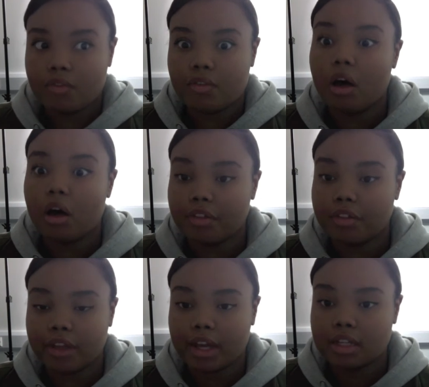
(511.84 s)
earth
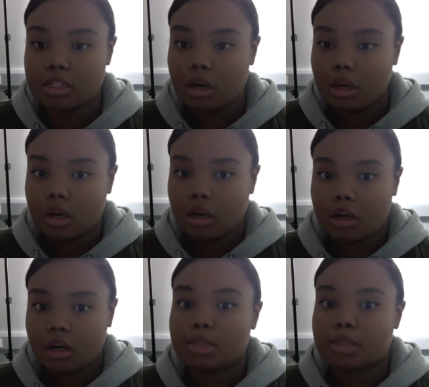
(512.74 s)
that is
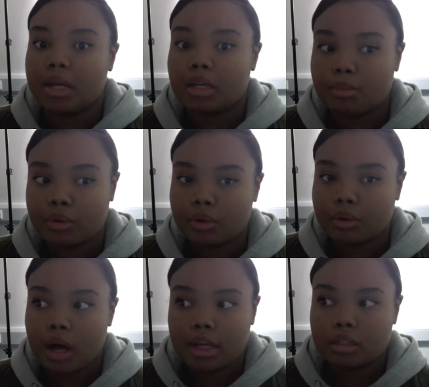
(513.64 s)
unexplainable,
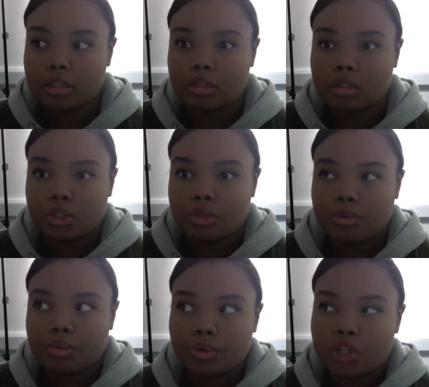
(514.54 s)
and
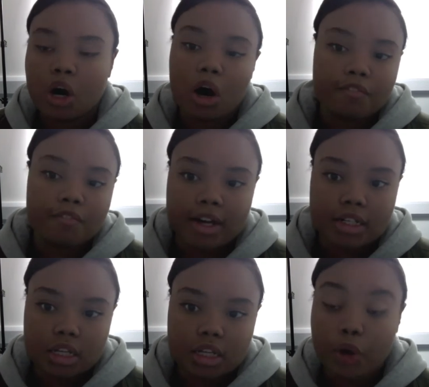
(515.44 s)
you can't
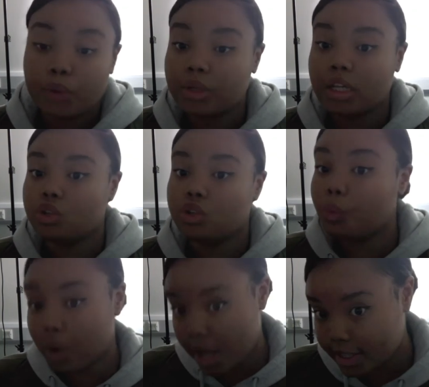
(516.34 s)
find it. Only in your
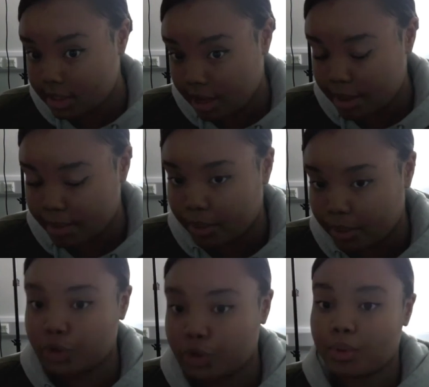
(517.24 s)
worst nightmare
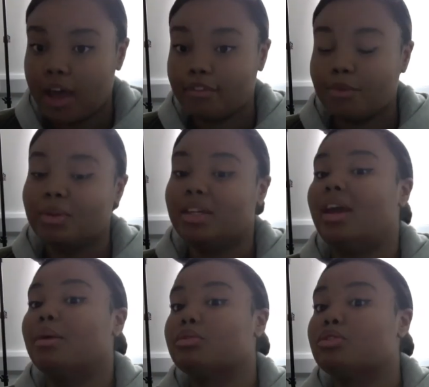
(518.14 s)
will you ever be
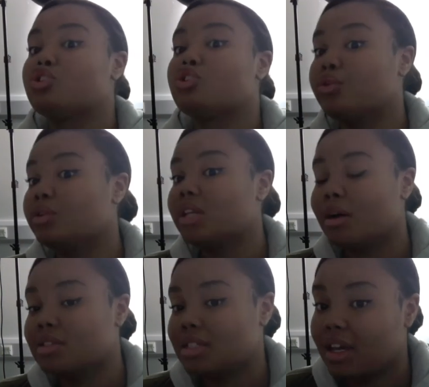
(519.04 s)
able to go
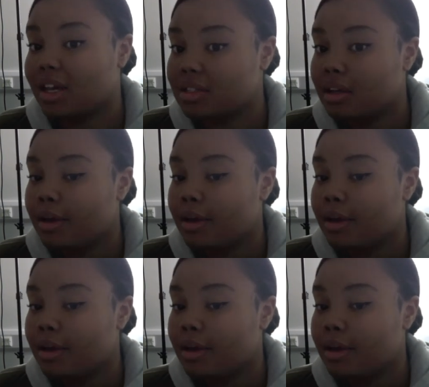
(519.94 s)
downstairs